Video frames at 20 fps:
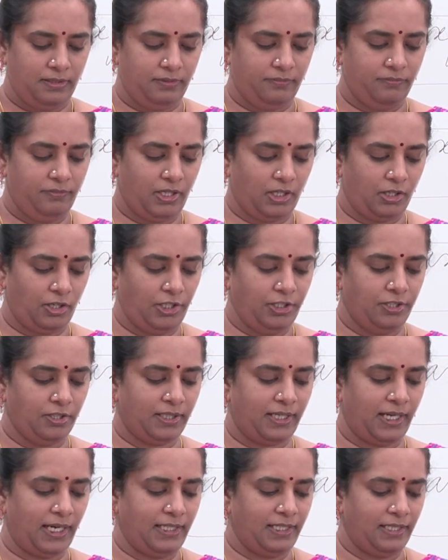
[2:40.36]
we are going to
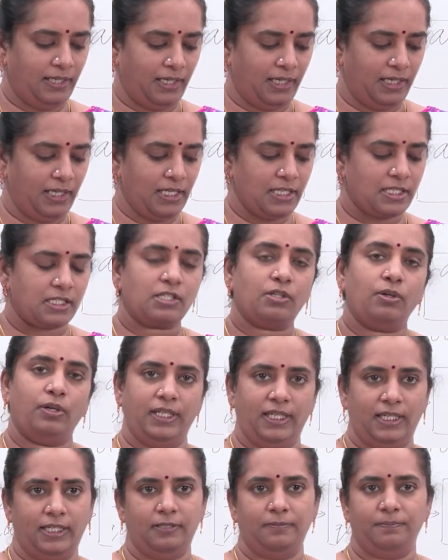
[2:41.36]
get a
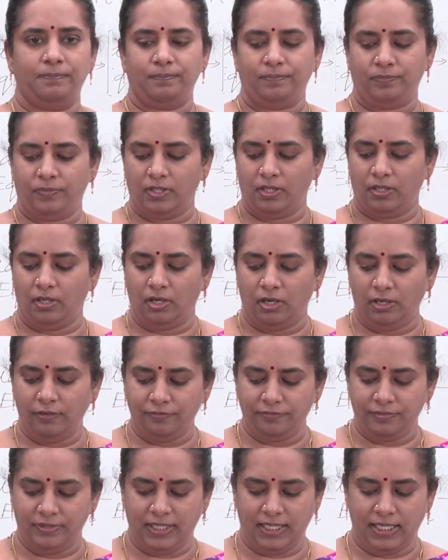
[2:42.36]
square of
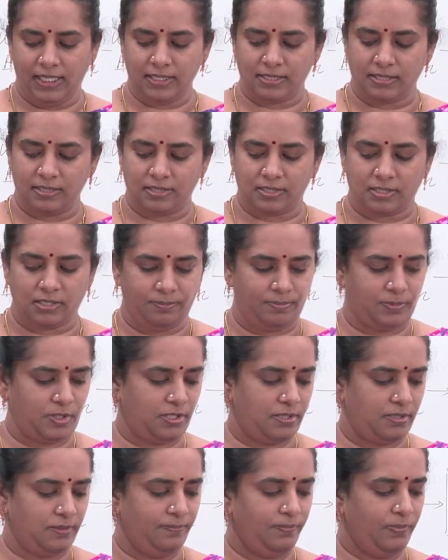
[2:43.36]
these
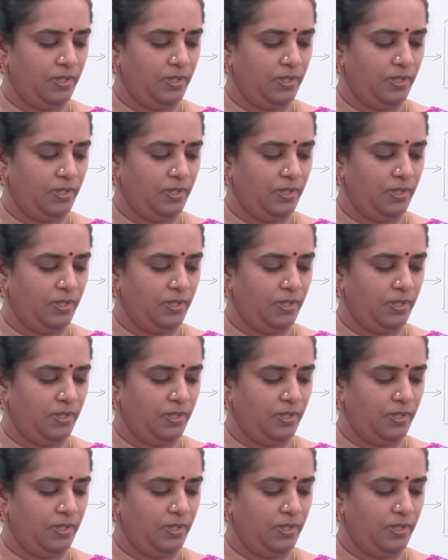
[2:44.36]
strips.